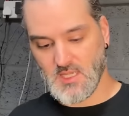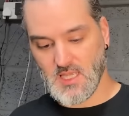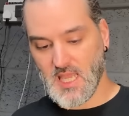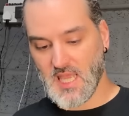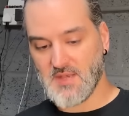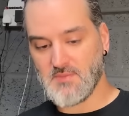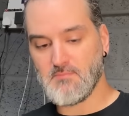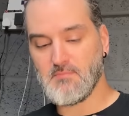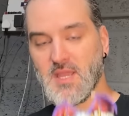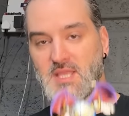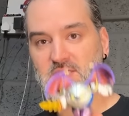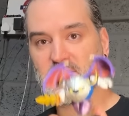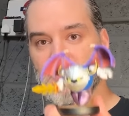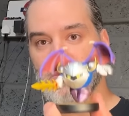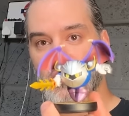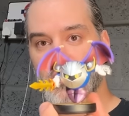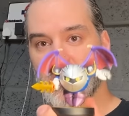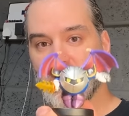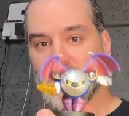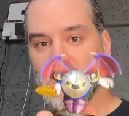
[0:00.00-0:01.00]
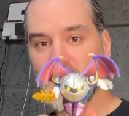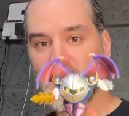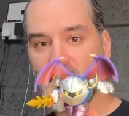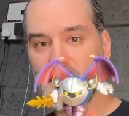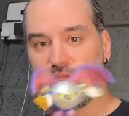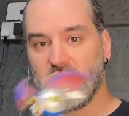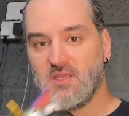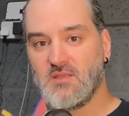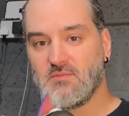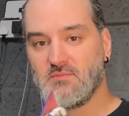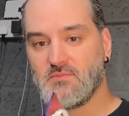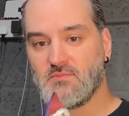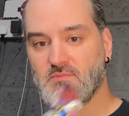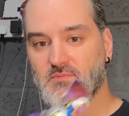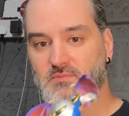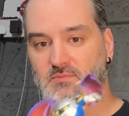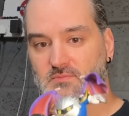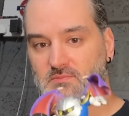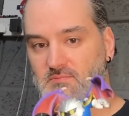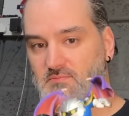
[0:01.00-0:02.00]
And Meta Knight Kirby,
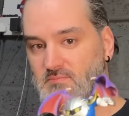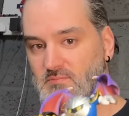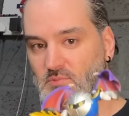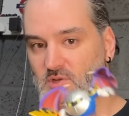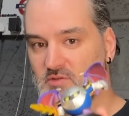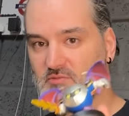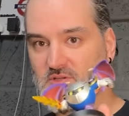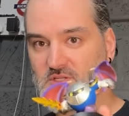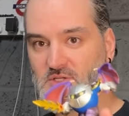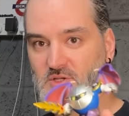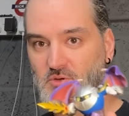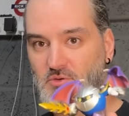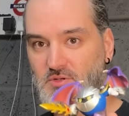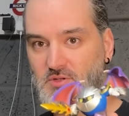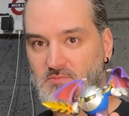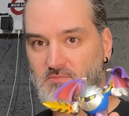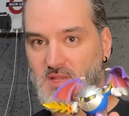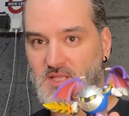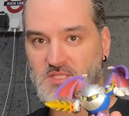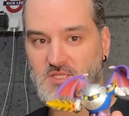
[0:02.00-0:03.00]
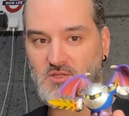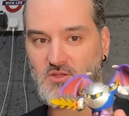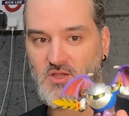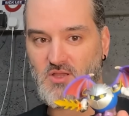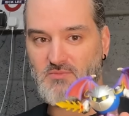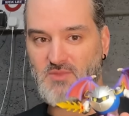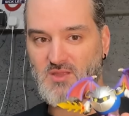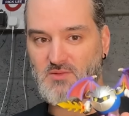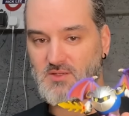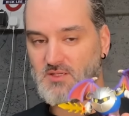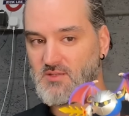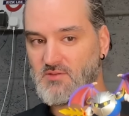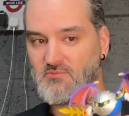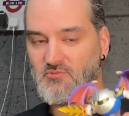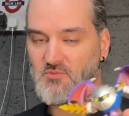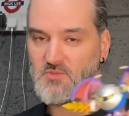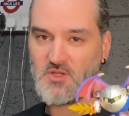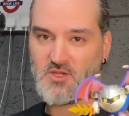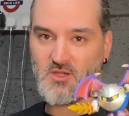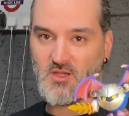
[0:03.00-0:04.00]
whatever it's called. Meta Knight, maybe,
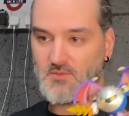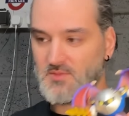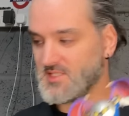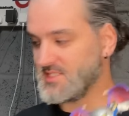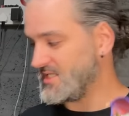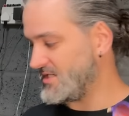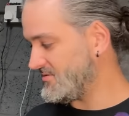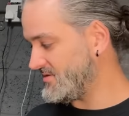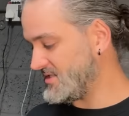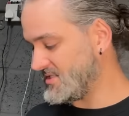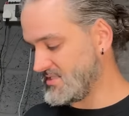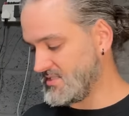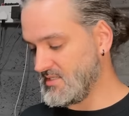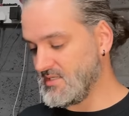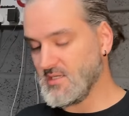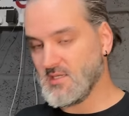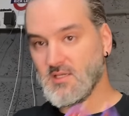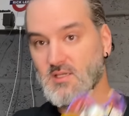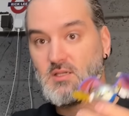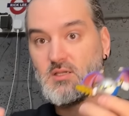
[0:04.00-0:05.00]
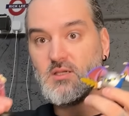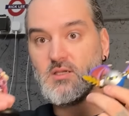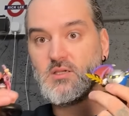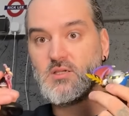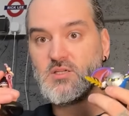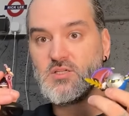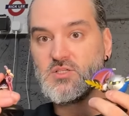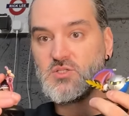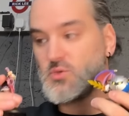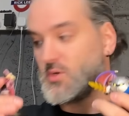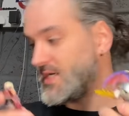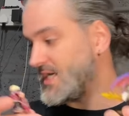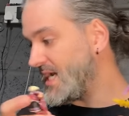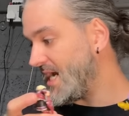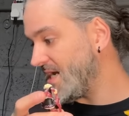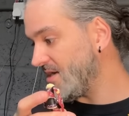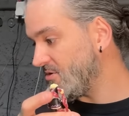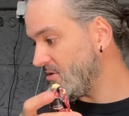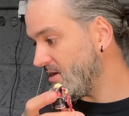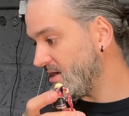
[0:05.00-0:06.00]
from the Kirby series.
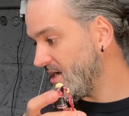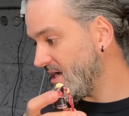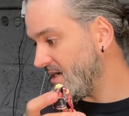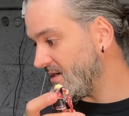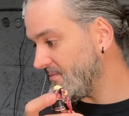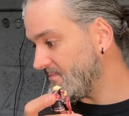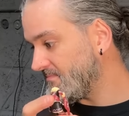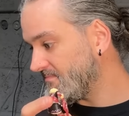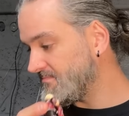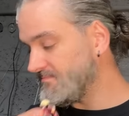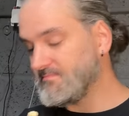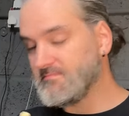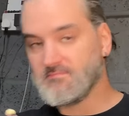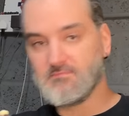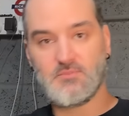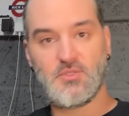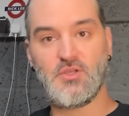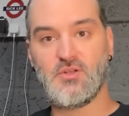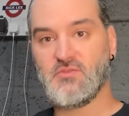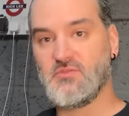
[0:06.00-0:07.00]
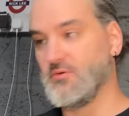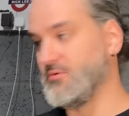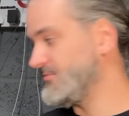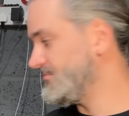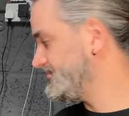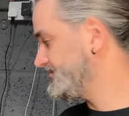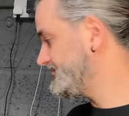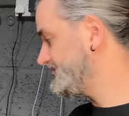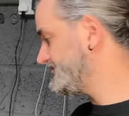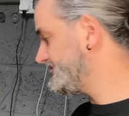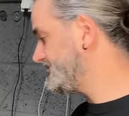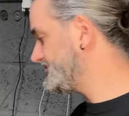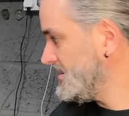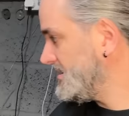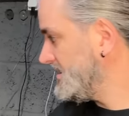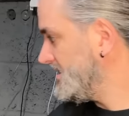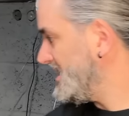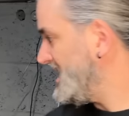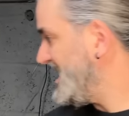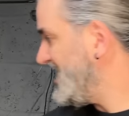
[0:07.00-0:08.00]
£28.98. Beautiful.
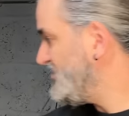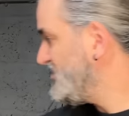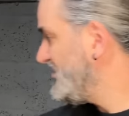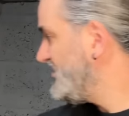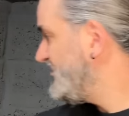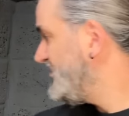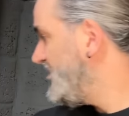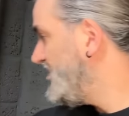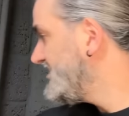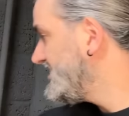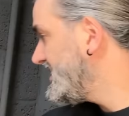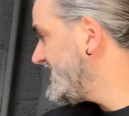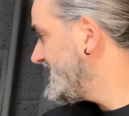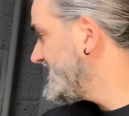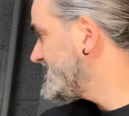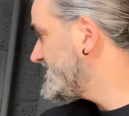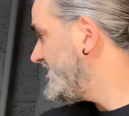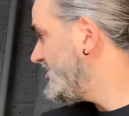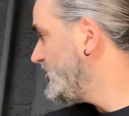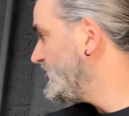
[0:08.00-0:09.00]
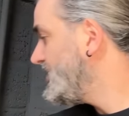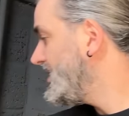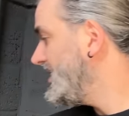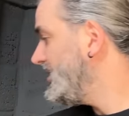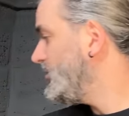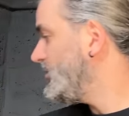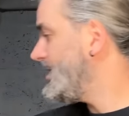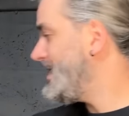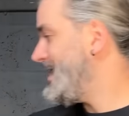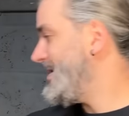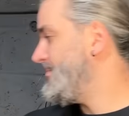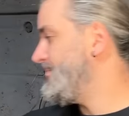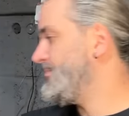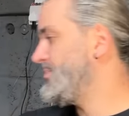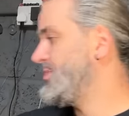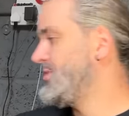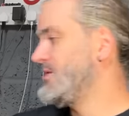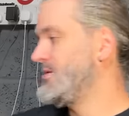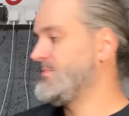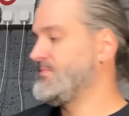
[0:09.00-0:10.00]
And we finally sold the little lamp.
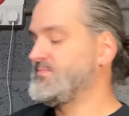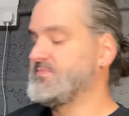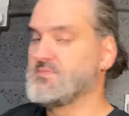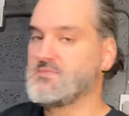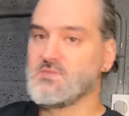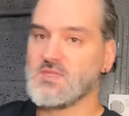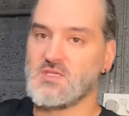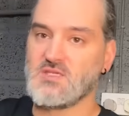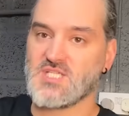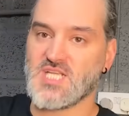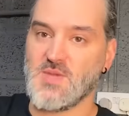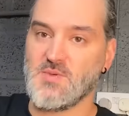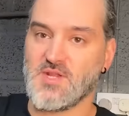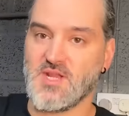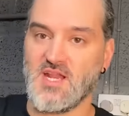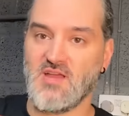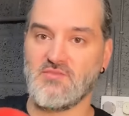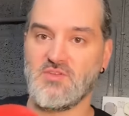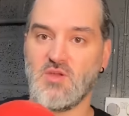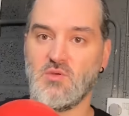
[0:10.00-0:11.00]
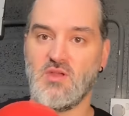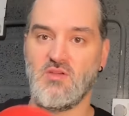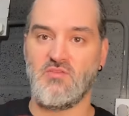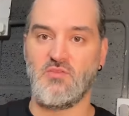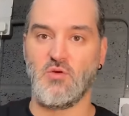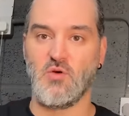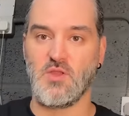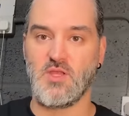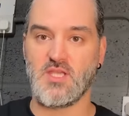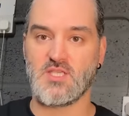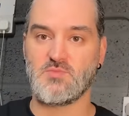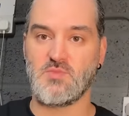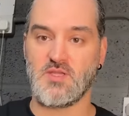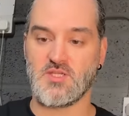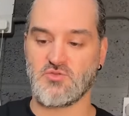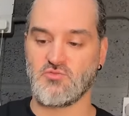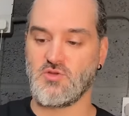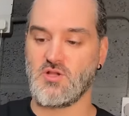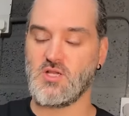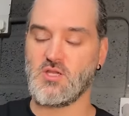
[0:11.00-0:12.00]
Shame we didn't have nowhere for this, but
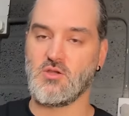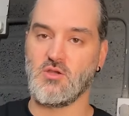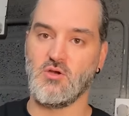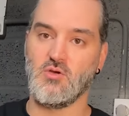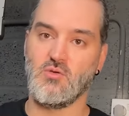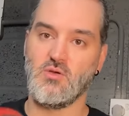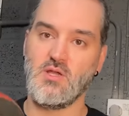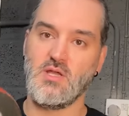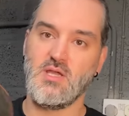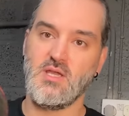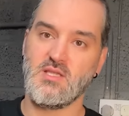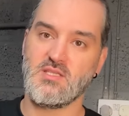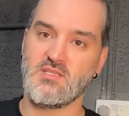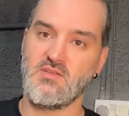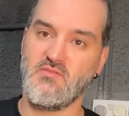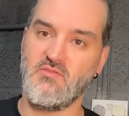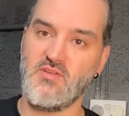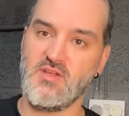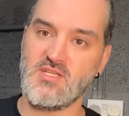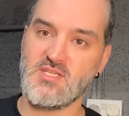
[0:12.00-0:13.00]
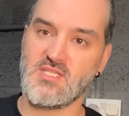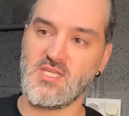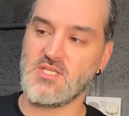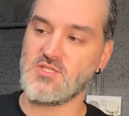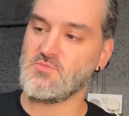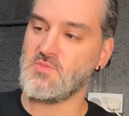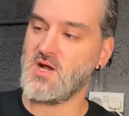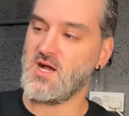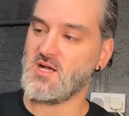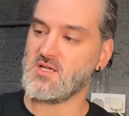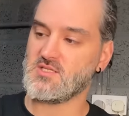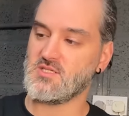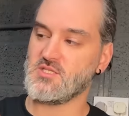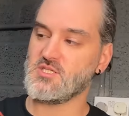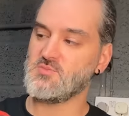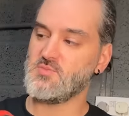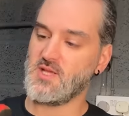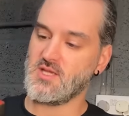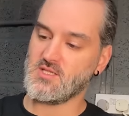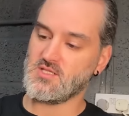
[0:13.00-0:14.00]
it's really cool. It's a vintage Marks and
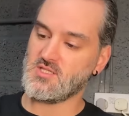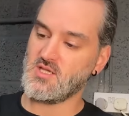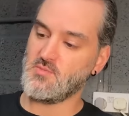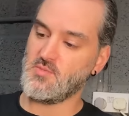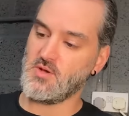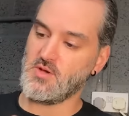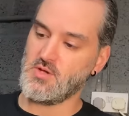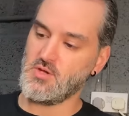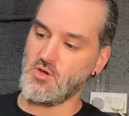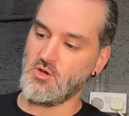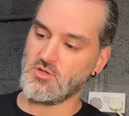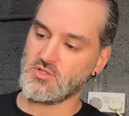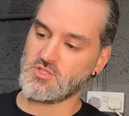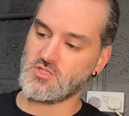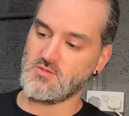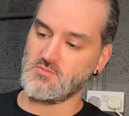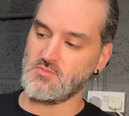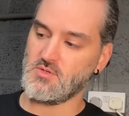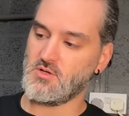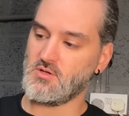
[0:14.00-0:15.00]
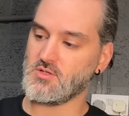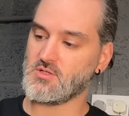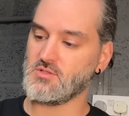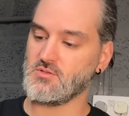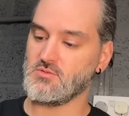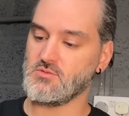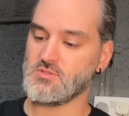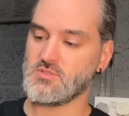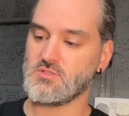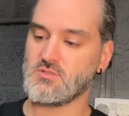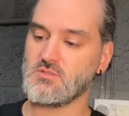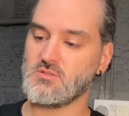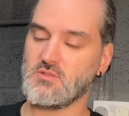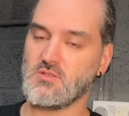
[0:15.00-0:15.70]
Spencer, but not St. Michael's.